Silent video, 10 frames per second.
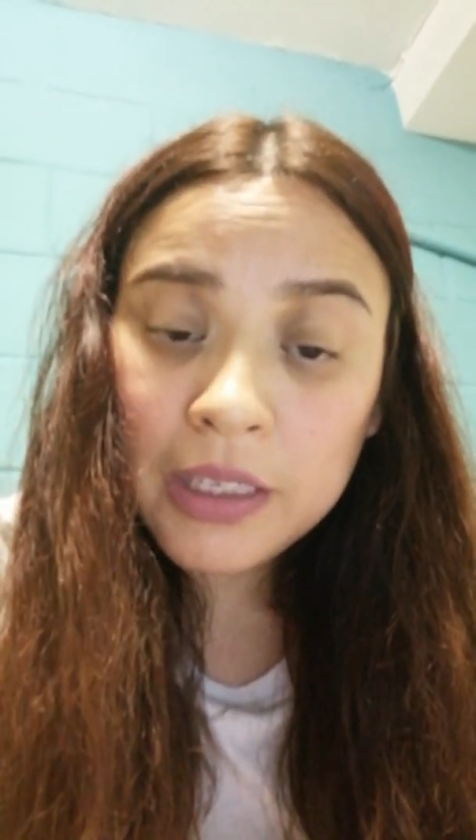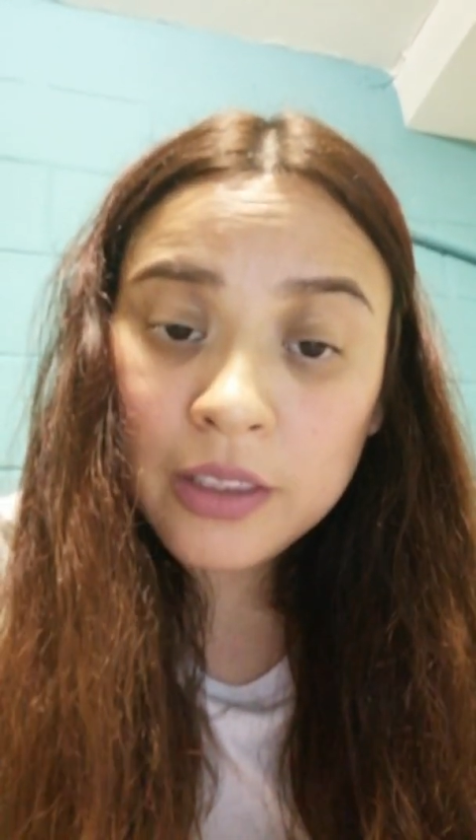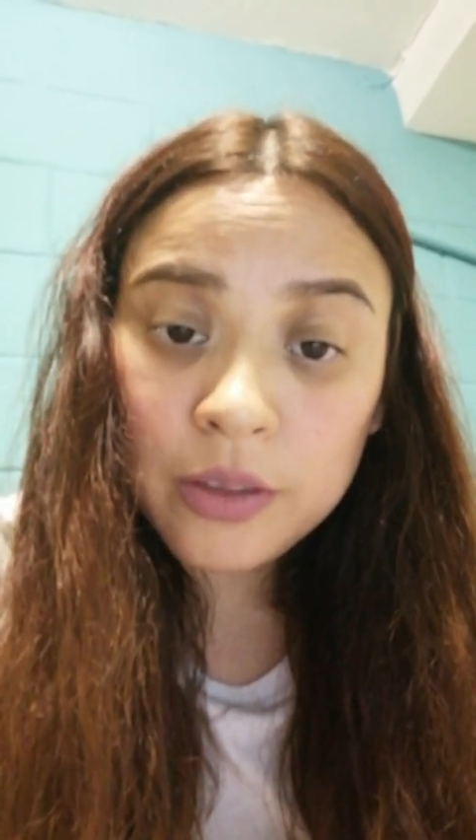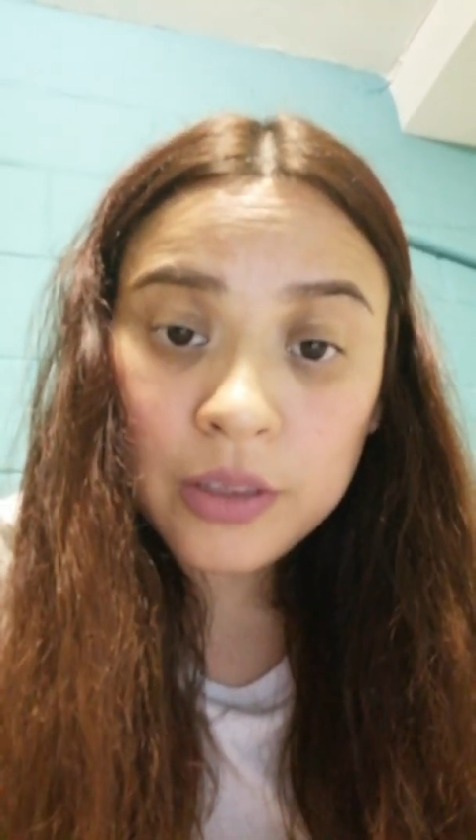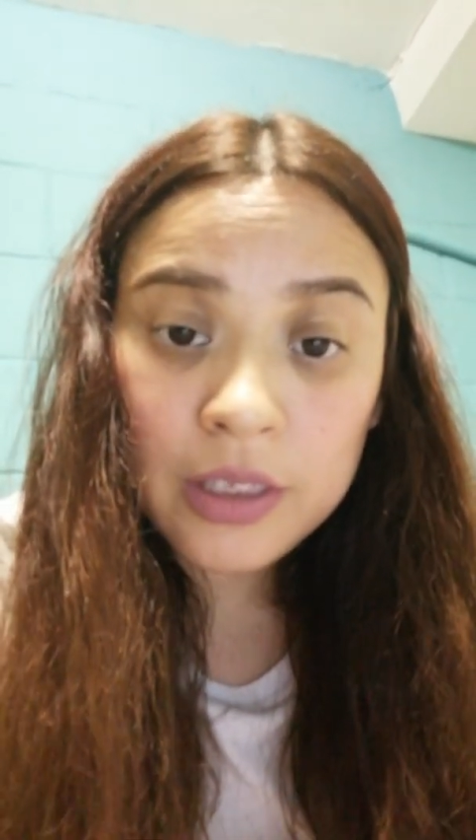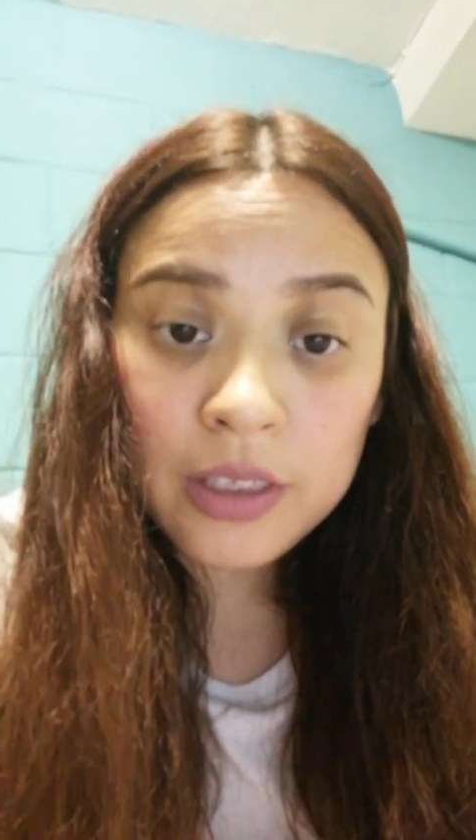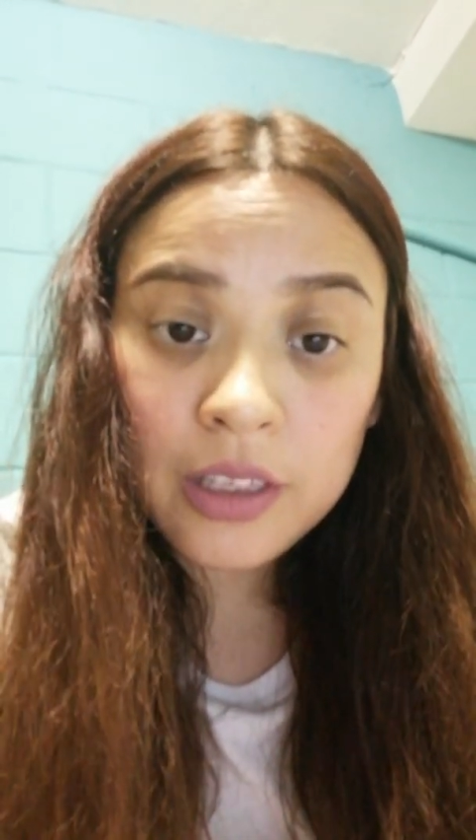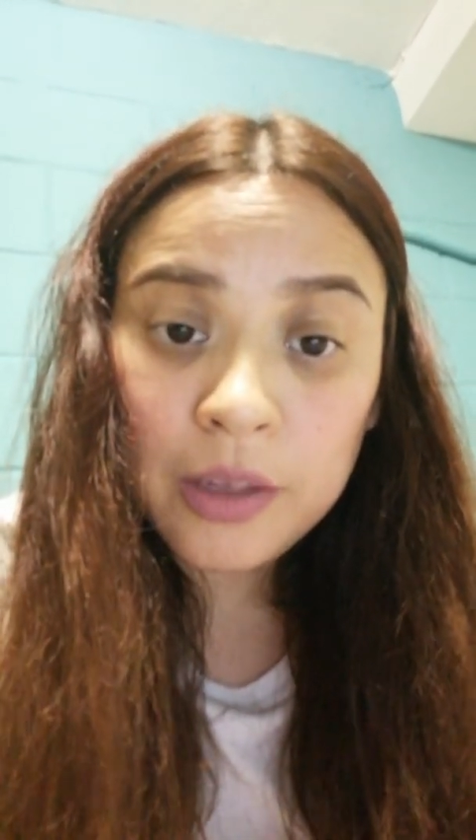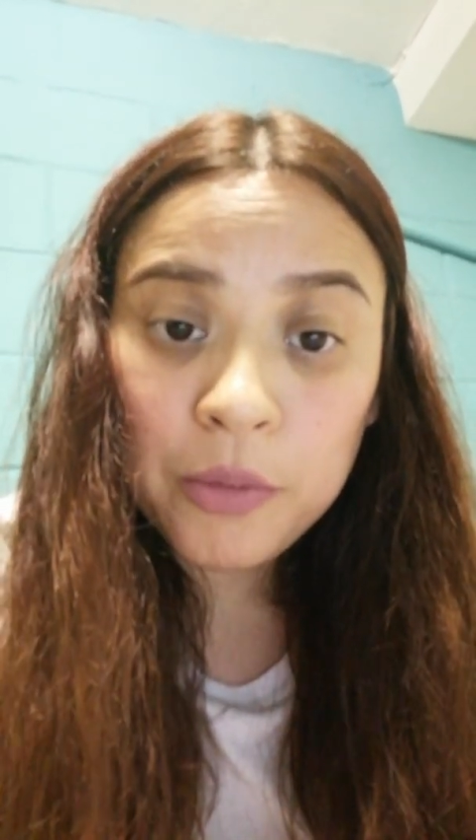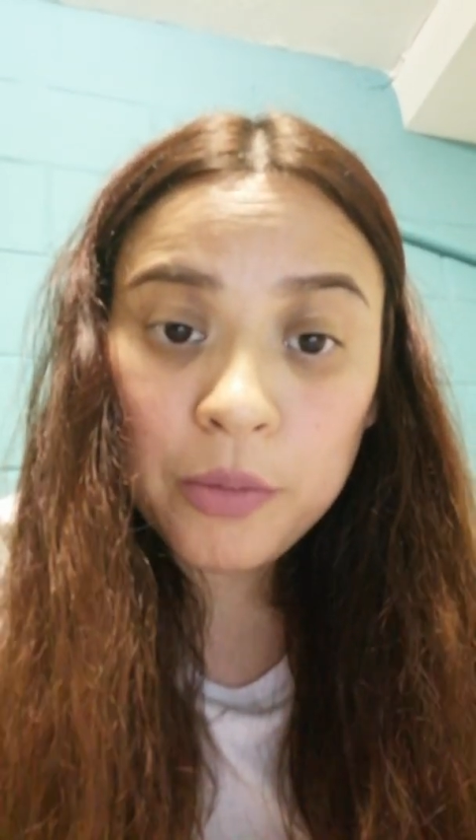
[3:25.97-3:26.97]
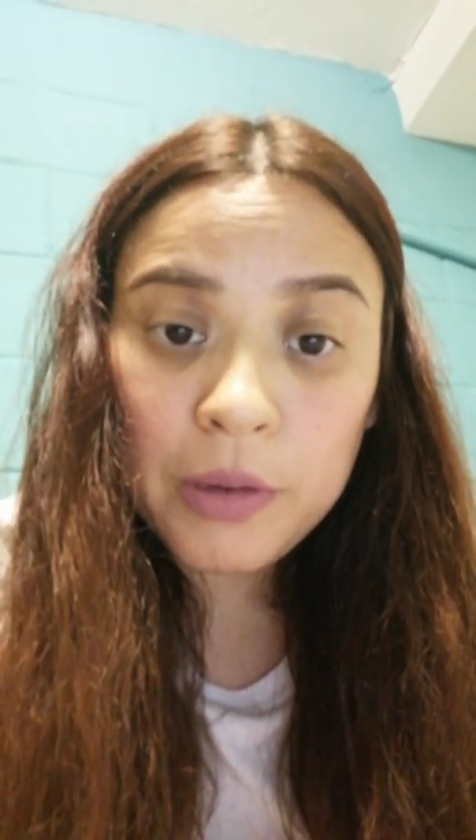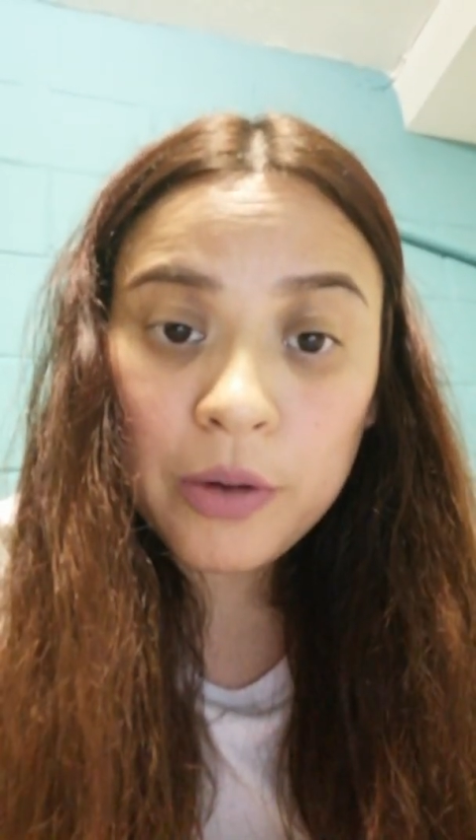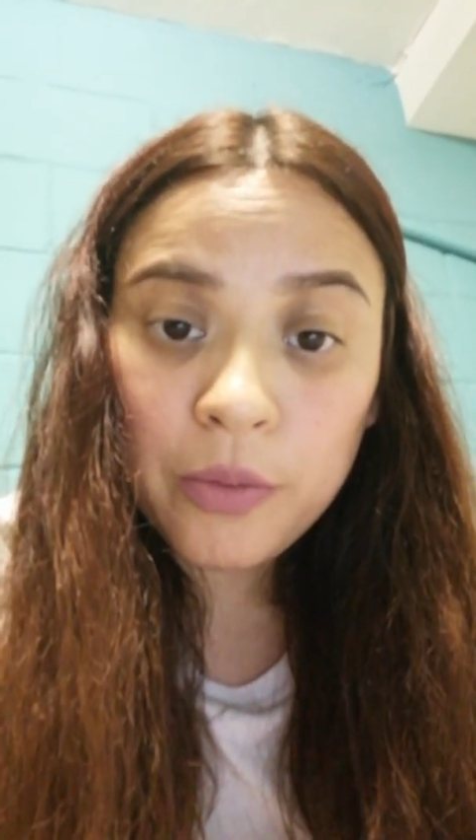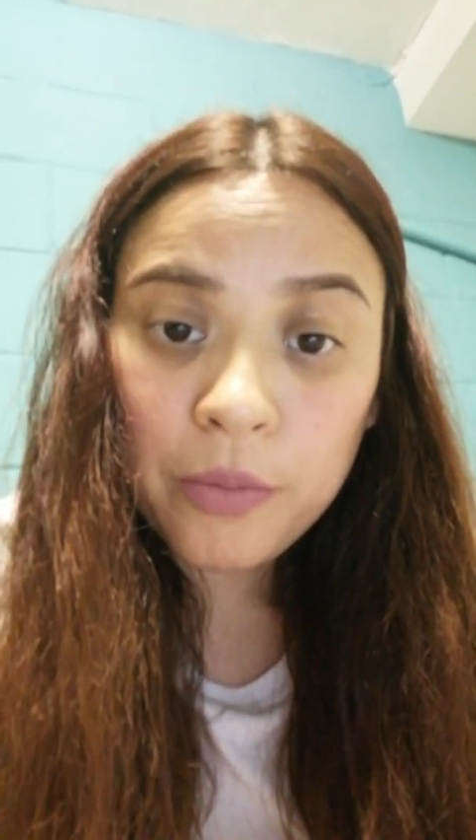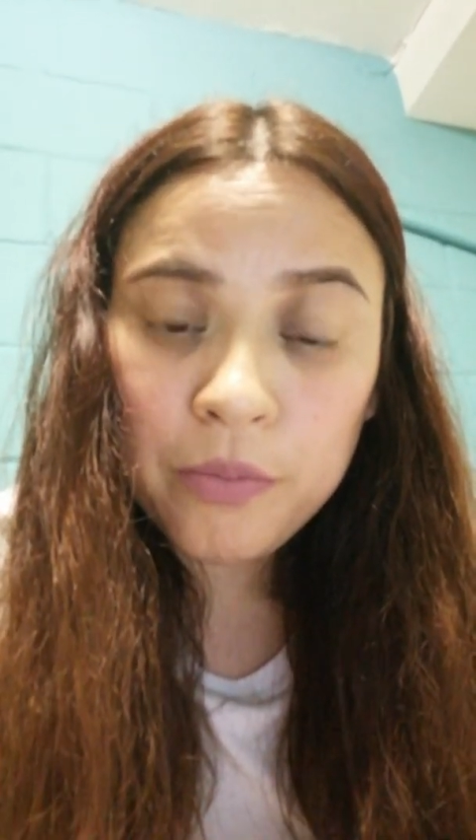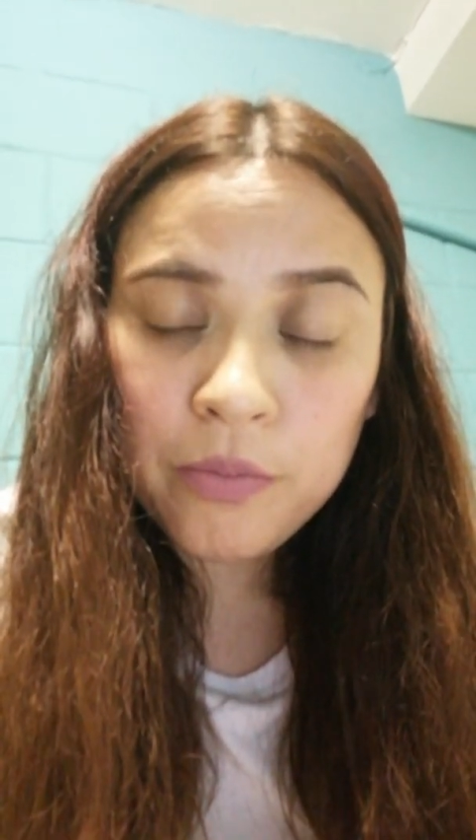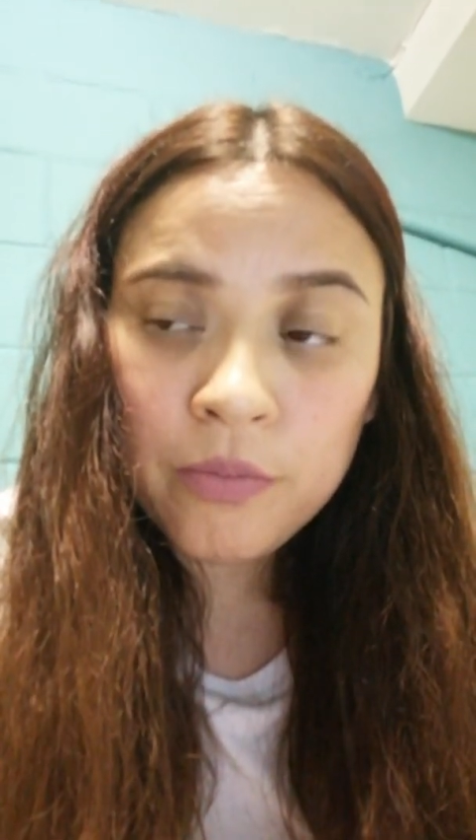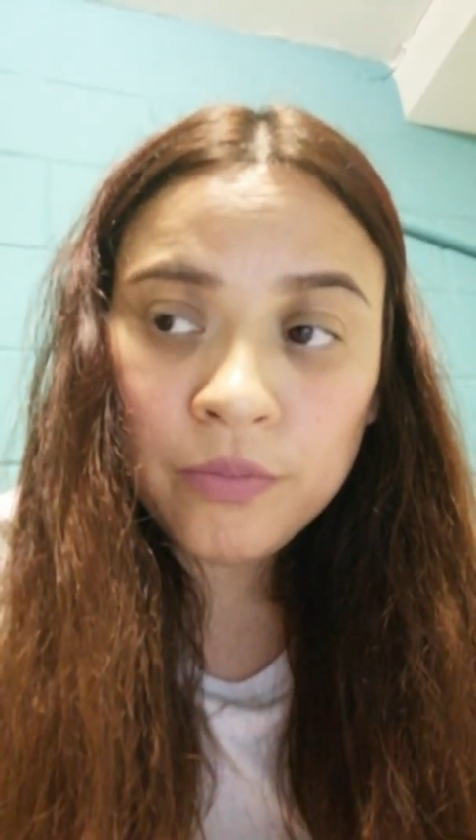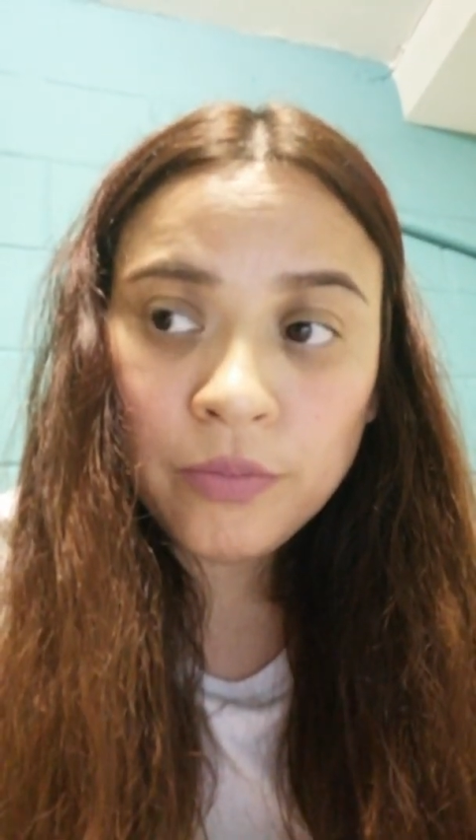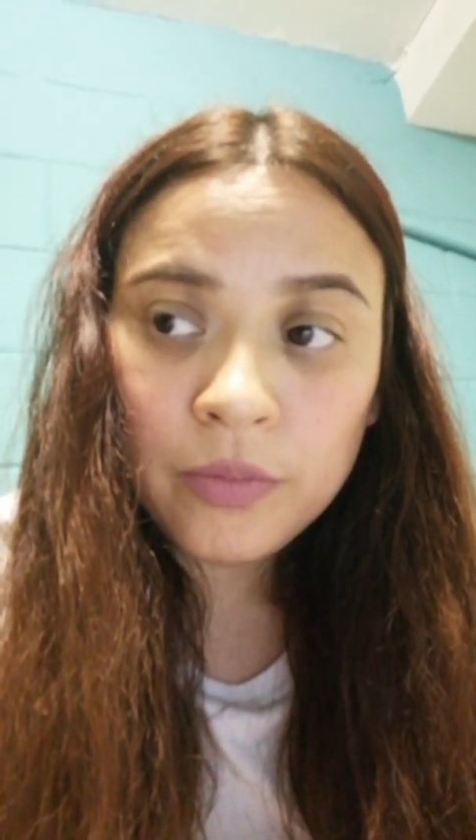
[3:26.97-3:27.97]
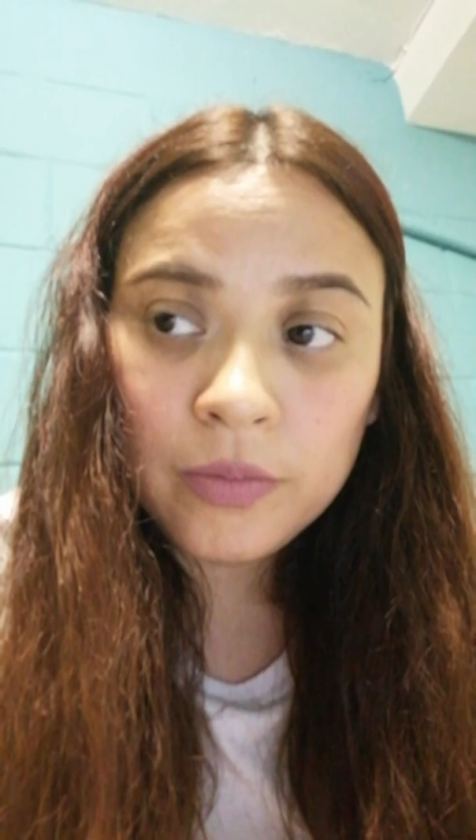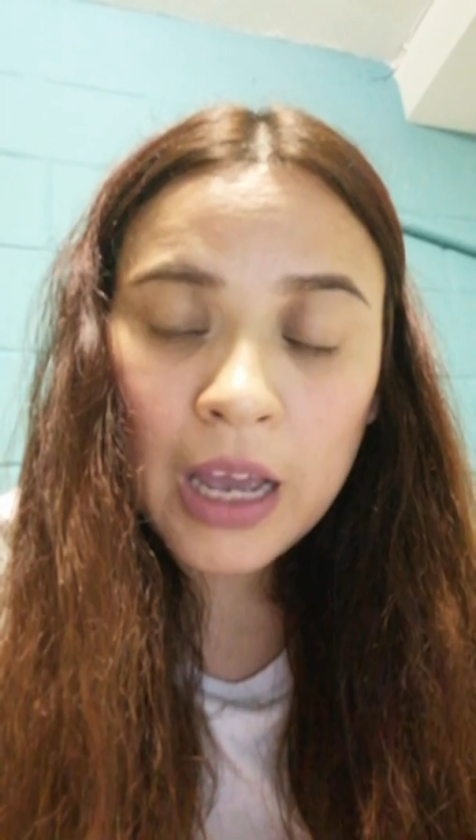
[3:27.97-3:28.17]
students at the moment.